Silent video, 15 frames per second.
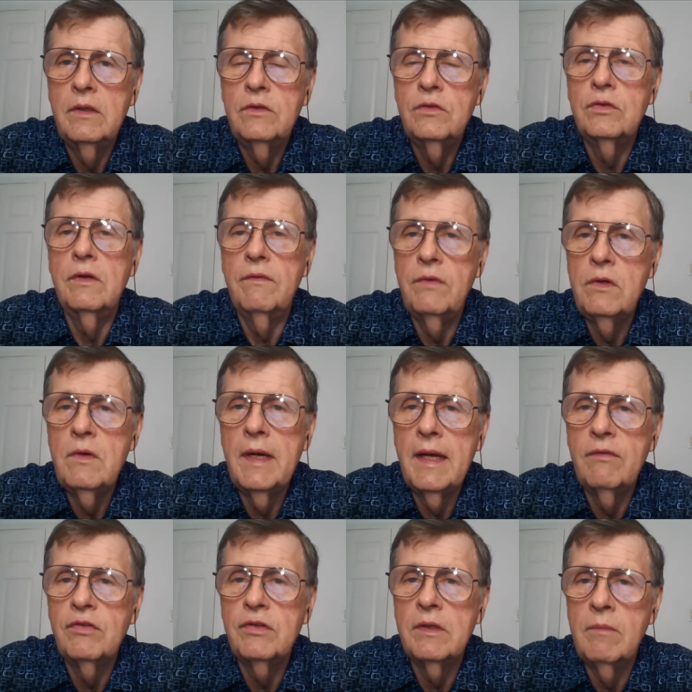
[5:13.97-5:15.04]
So if you
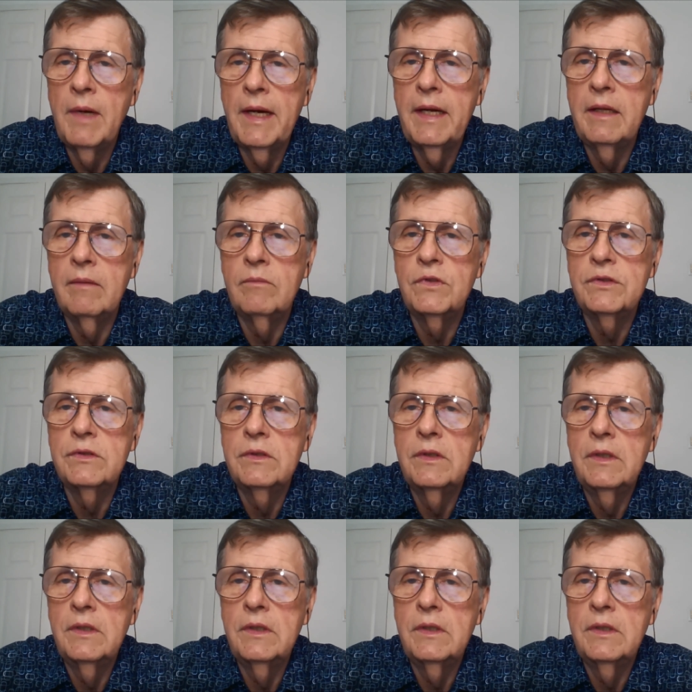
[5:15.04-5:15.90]
have some items